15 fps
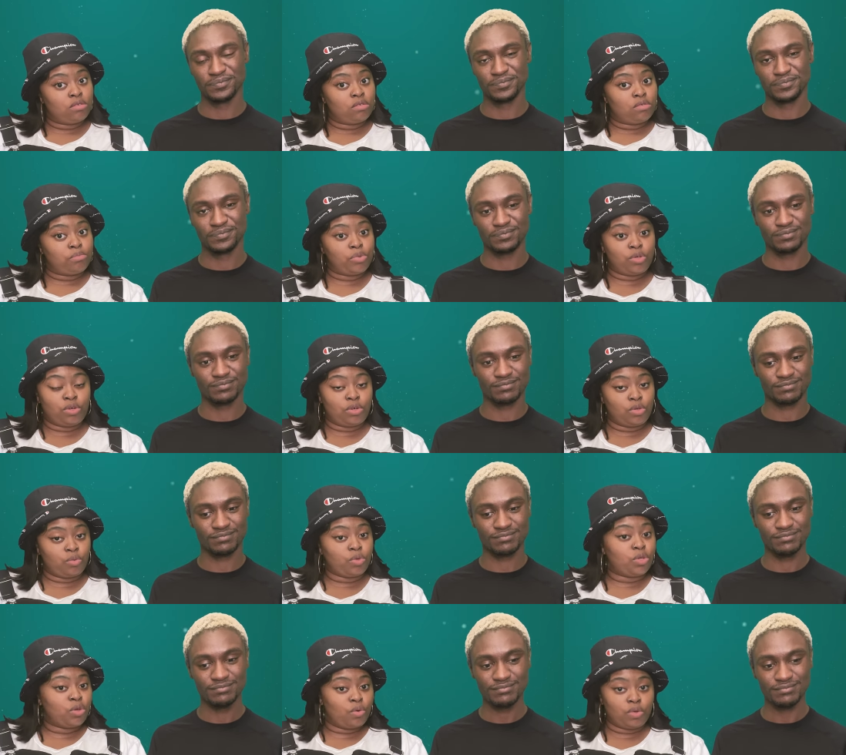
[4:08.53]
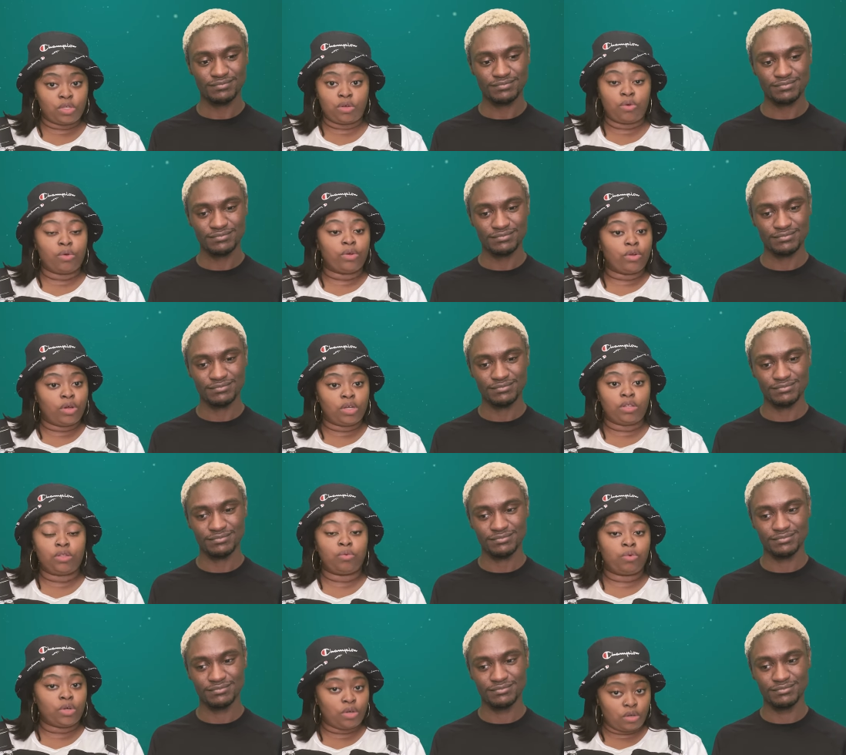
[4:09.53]
Speaker 1: because we know what's going on in the
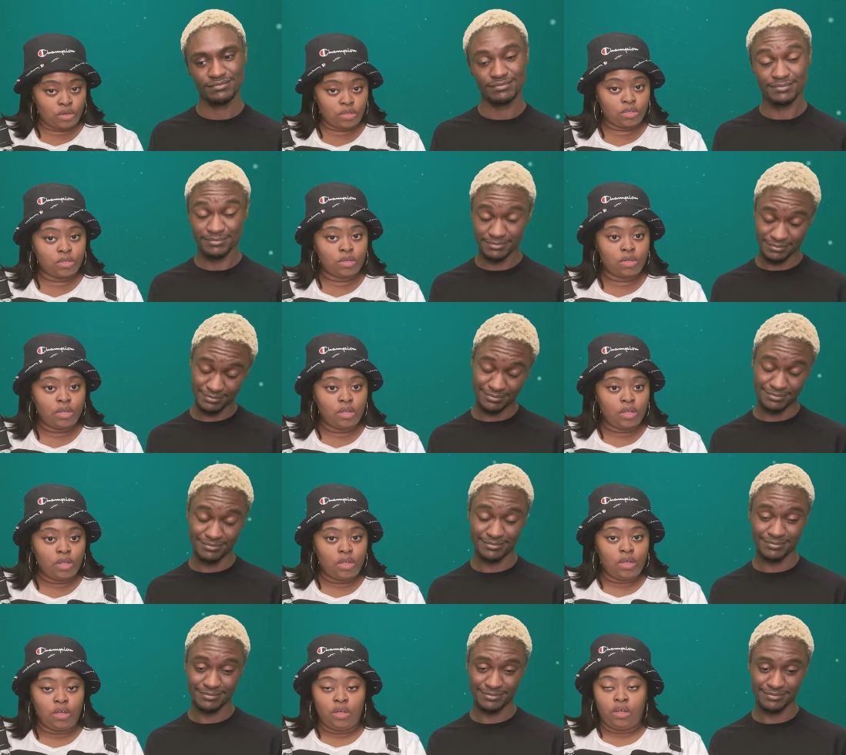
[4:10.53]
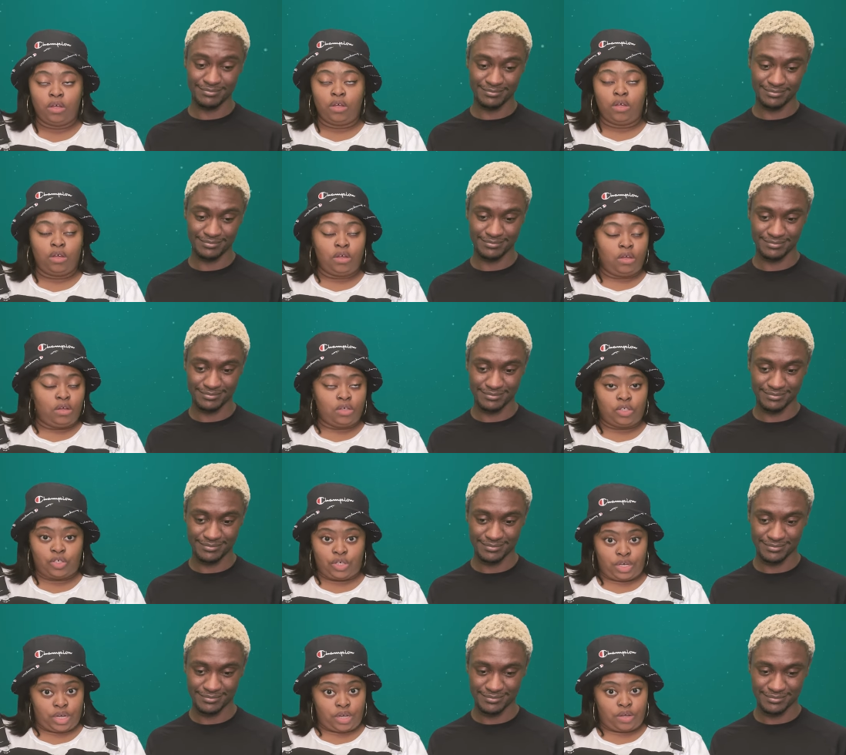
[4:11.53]
world. Mm.
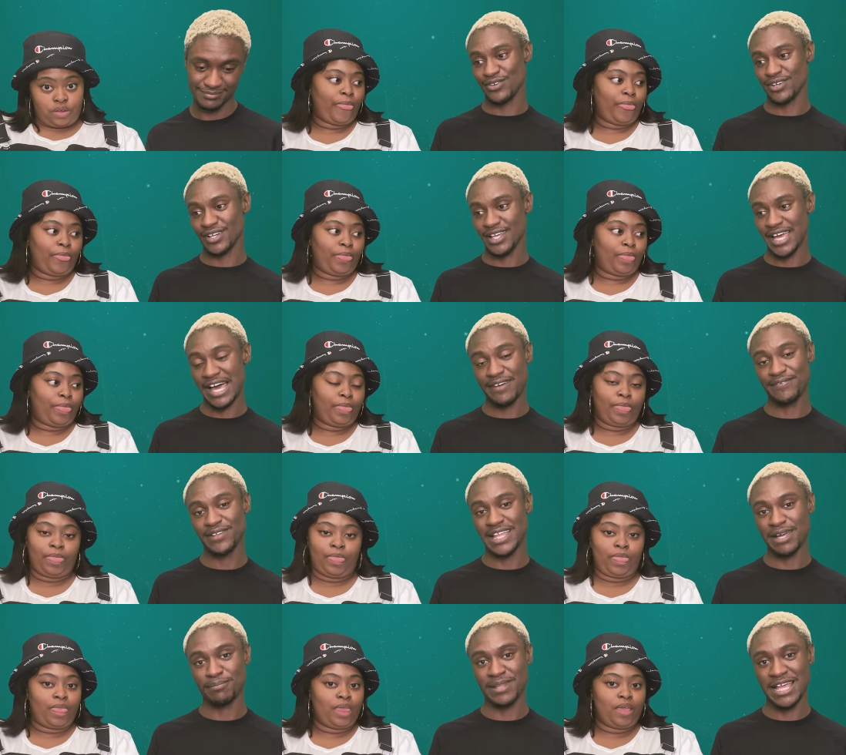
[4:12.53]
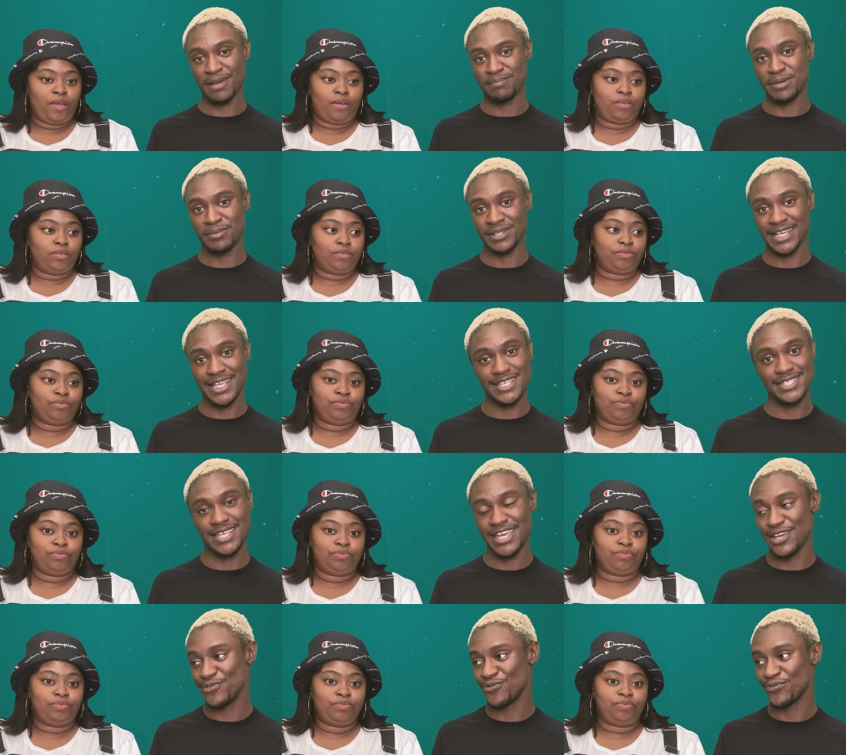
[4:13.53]
I
Speaker 2: feel like black people ain't
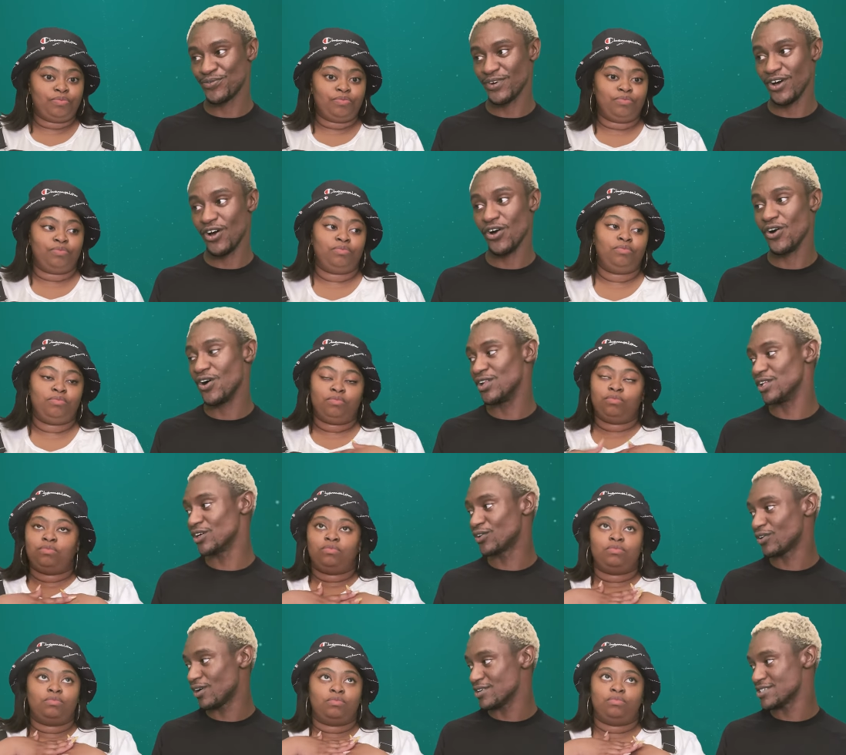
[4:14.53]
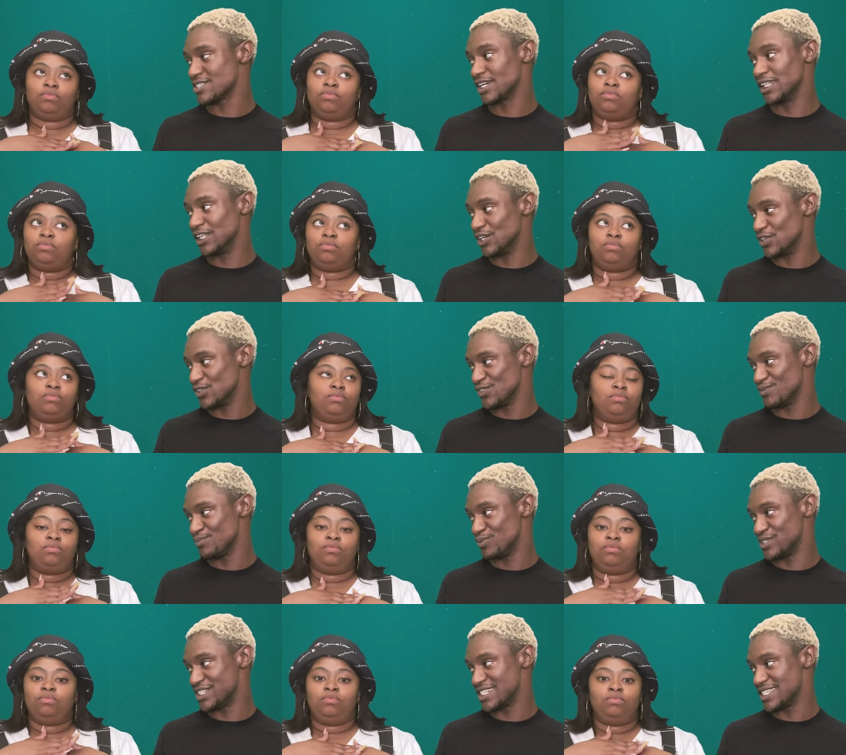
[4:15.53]
safe all across the globe,
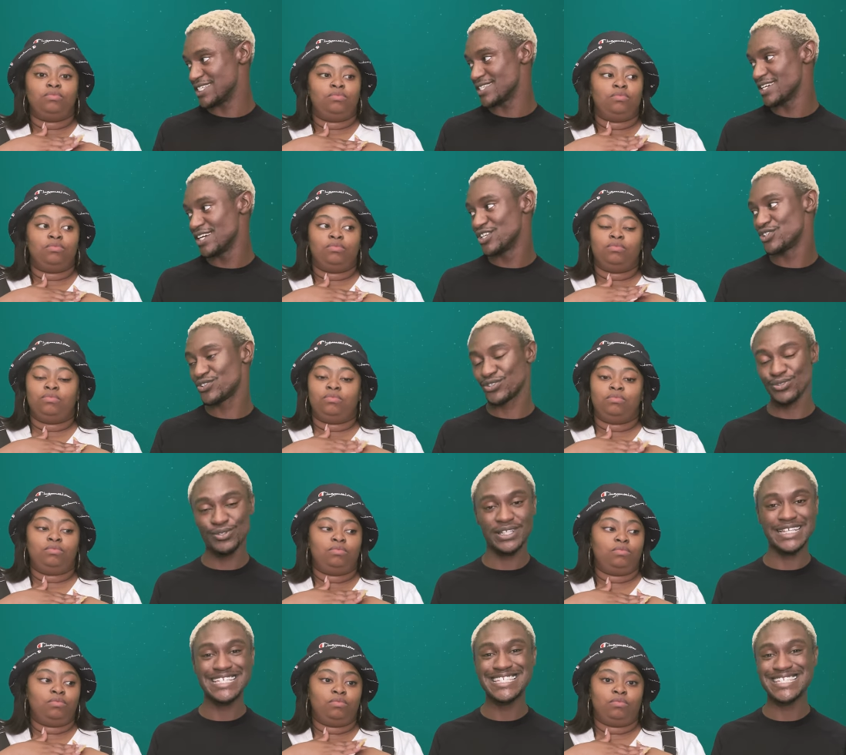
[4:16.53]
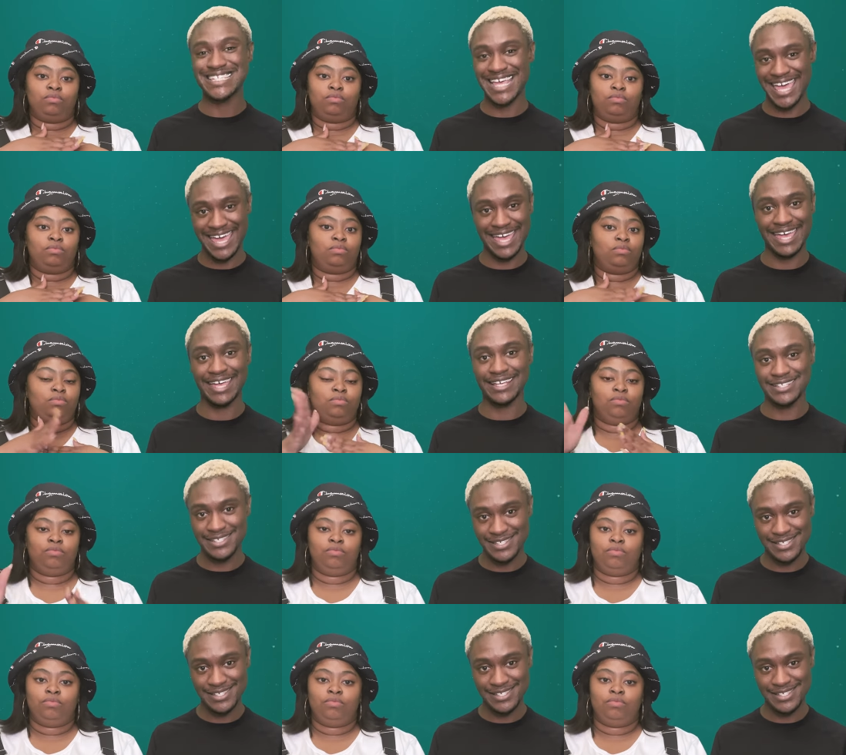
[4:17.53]
which is truly sad.